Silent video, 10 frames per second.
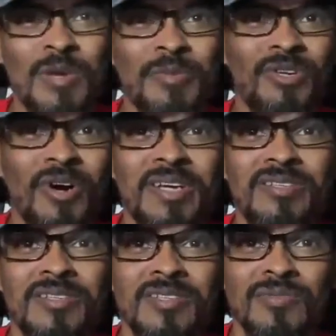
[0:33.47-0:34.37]
maybe
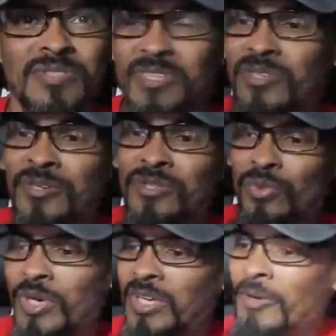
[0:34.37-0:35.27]
90s, this was
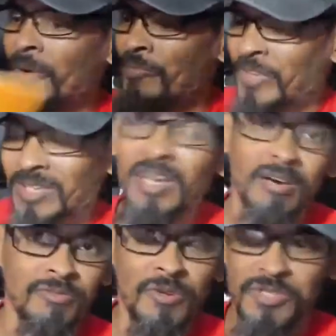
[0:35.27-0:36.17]
$6.20.
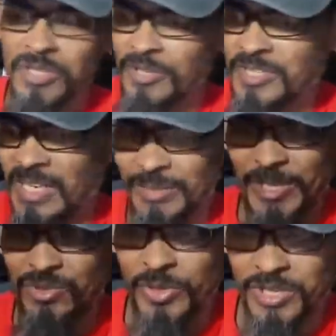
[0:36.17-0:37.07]
Now, of course, you know, these like
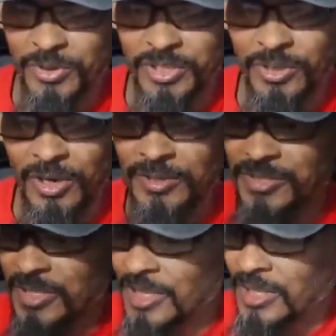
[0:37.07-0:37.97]
about $20, $30.